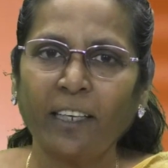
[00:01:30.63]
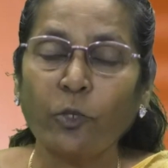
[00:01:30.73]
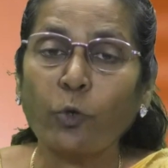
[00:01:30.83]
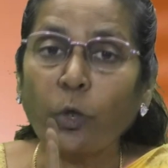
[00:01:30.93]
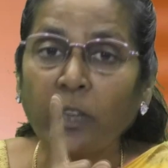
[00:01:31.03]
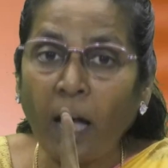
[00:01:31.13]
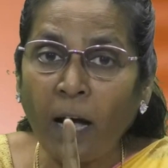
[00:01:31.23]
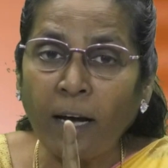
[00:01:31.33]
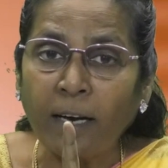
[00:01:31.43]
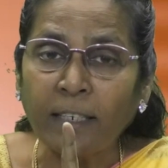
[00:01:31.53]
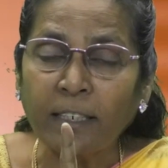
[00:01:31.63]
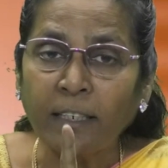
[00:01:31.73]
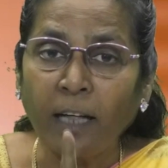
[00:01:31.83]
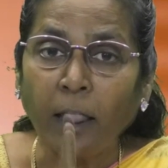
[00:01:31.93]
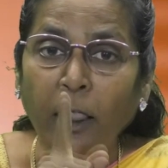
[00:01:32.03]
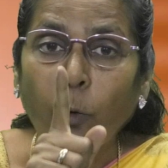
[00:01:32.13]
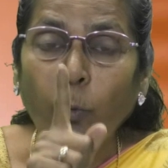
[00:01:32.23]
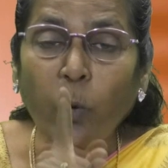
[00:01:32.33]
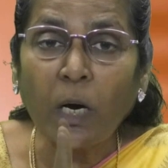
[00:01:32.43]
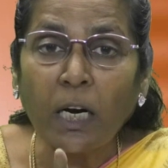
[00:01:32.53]
So that the
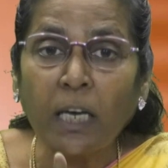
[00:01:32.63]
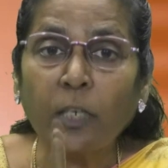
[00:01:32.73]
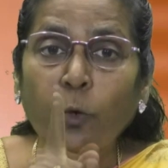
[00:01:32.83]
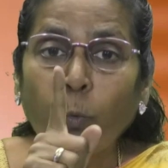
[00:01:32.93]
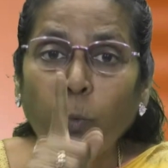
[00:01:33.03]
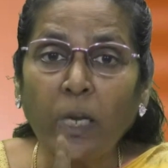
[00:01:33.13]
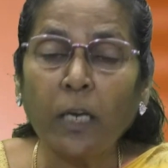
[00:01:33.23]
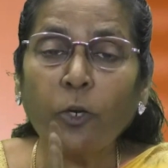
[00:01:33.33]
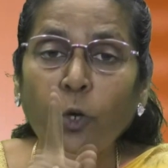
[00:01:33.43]
world will